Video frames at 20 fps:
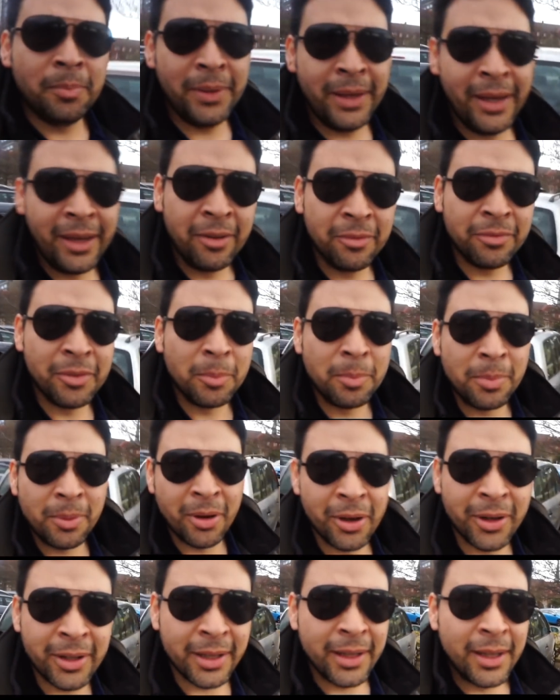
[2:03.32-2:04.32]
paying for
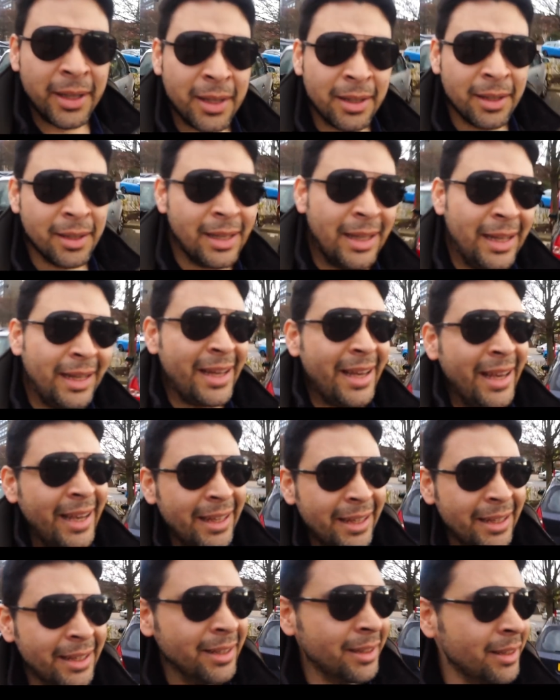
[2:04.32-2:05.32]
parking. I
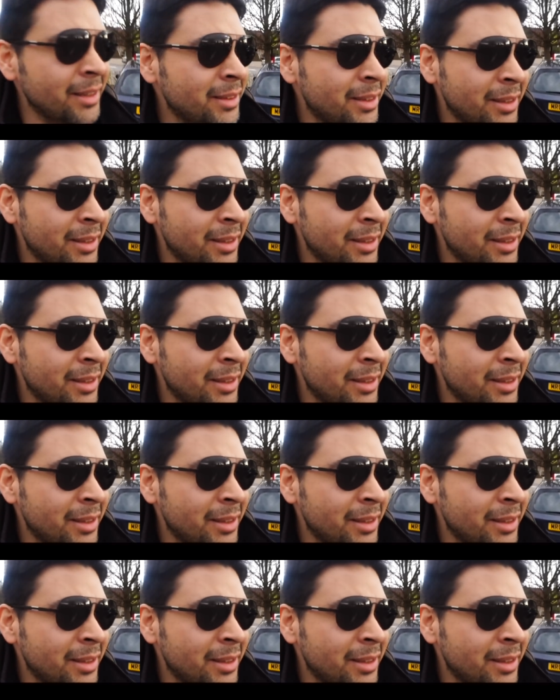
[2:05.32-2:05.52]
hate it.